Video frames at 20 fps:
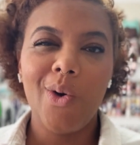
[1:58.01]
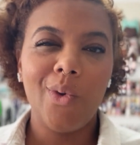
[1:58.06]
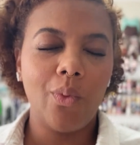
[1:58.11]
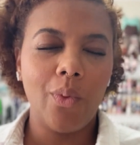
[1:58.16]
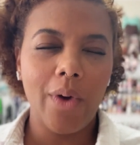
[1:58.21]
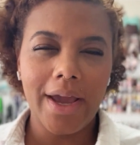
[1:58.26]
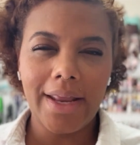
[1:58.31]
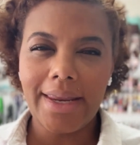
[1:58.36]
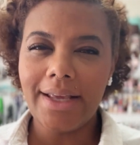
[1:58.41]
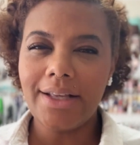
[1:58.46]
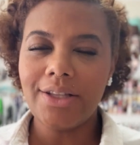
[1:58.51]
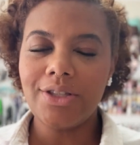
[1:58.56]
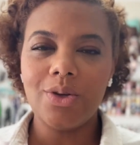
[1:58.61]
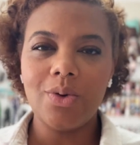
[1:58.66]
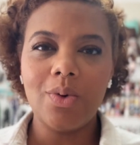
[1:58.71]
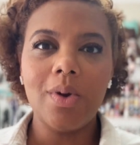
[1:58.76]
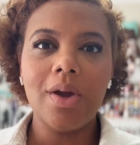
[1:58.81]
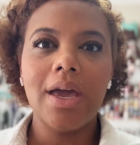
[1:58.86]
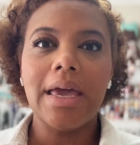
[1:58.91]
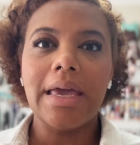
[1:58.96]
waiting
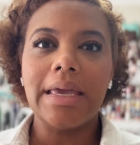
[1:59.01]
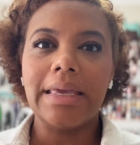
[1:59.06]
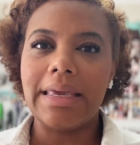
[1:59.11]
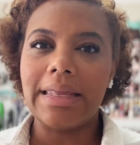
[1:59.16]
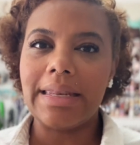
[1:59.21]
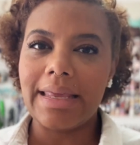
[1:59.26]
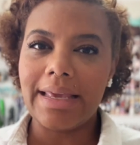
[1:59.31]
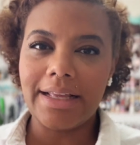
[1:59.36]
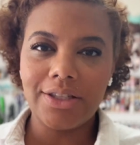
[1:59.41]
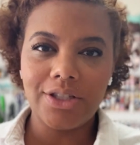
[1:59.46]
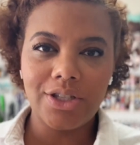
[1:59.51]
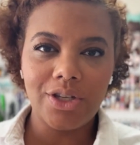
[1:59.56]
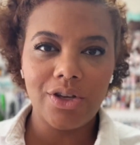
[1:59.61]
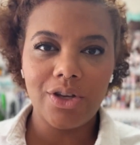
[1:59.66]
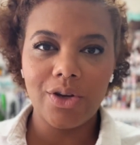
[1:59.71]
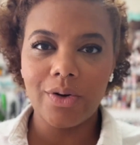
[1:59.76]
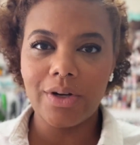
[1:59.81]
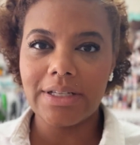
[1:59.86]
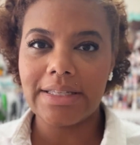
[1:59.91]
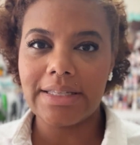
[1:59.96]
to get into
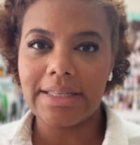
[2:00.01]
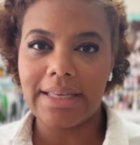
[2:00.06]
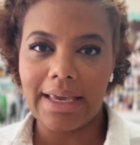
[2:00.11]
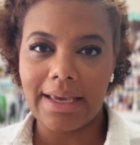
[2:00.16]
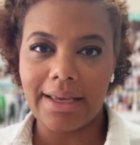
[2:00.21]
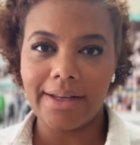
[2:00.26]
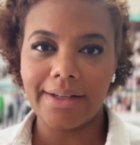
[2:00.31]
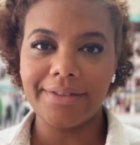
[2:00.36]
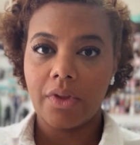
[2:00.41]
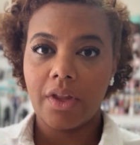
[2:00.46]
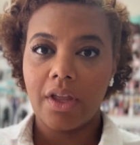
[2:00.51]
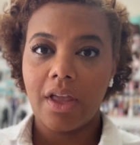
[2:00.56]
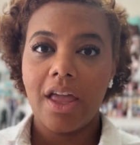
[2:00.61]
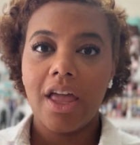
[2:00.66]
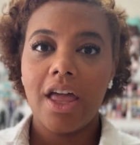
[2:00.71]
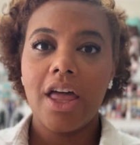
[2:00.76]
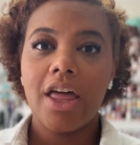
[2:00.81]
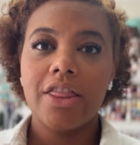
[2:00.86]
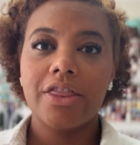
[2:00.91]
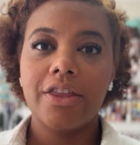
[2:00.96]
your skin.
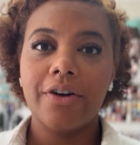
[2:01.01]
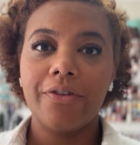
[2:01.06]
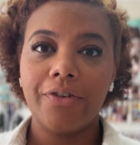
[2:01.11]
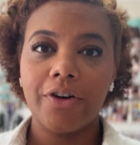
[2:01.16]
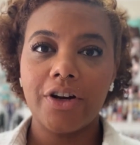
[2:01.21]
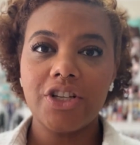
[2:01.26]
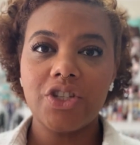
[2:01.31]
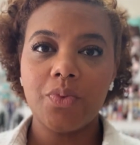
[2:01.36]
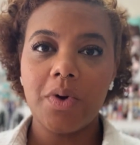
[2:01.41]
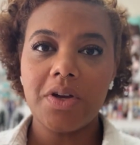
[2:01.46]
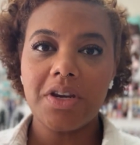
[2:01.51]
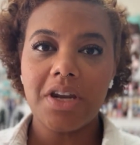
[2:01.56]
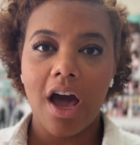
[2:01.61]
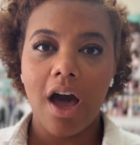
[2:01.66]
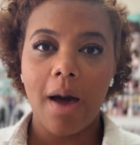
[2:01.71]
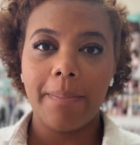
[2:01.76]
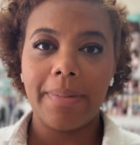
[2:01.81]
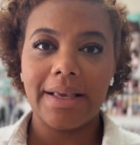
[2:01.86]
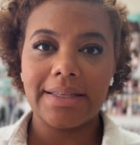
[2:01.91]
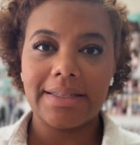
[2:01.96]
The first one
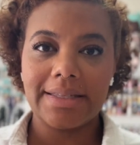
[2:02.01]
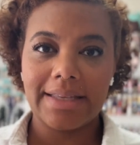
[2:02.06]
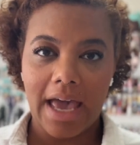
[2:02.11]
up is